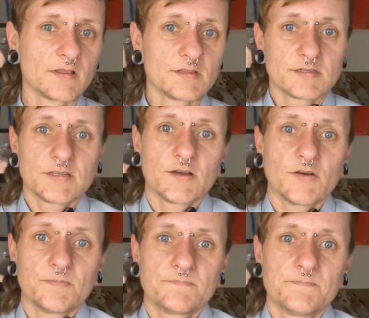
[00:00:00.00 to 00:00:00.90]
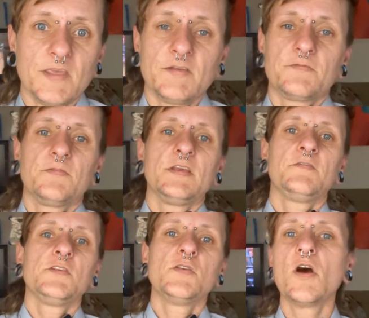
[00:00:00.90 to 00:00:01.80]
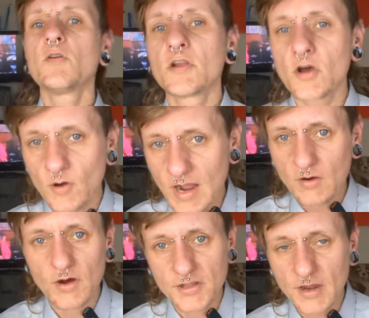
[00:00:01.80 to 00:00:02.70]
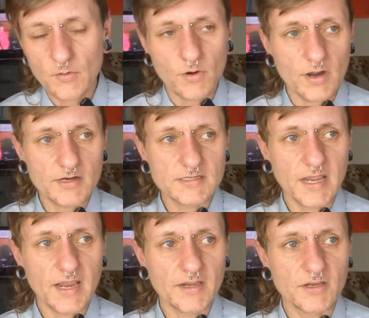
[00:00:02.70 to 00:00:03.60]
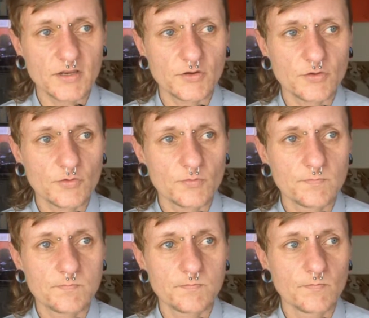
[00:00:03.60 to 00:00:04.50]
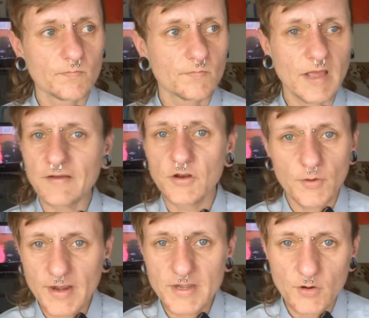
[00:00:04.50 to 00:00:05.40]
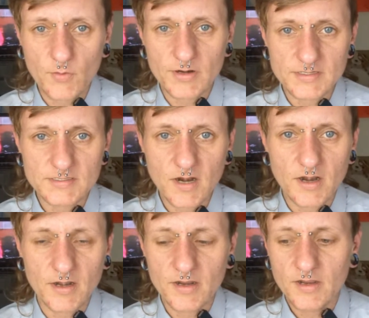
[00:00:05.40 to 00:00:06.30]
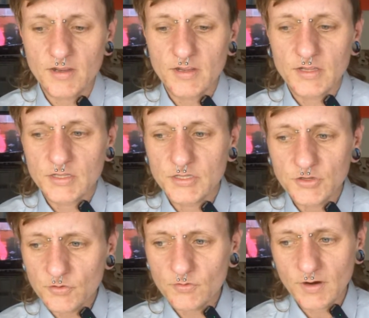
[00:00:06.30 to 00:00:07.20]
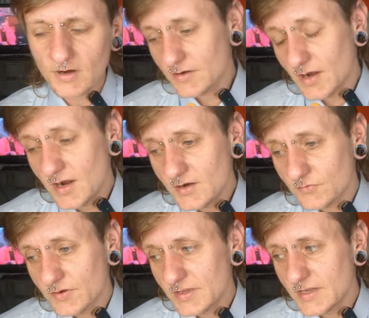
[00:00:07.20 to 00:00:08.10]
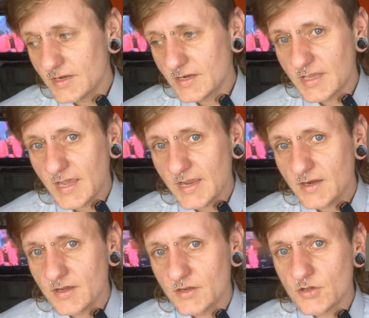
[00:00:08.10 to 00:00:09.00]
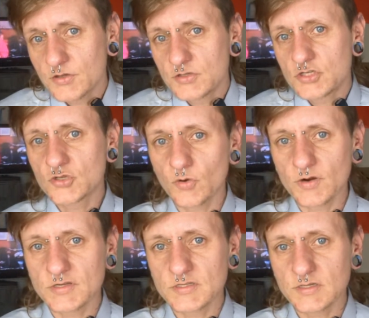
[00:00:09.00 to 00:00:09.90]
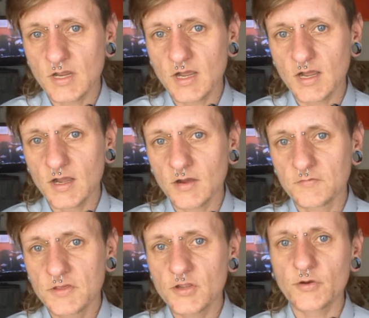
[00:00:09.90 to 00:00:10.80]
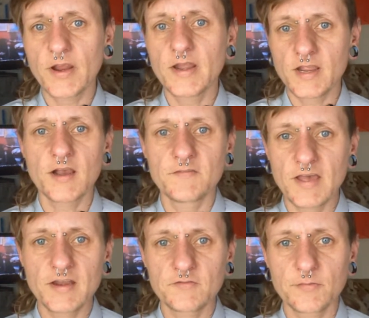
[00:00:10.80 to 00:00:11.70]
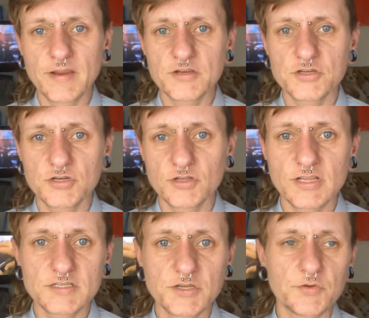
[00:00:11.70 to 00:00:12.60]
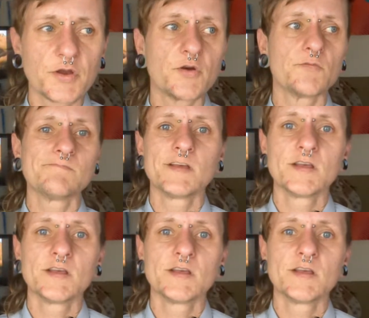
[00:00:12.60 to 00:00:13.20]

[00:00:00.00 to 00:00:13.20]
So if you don't know how all that works and you have no idea where to start, you are not really going to get a good source of curating of that information unless you know,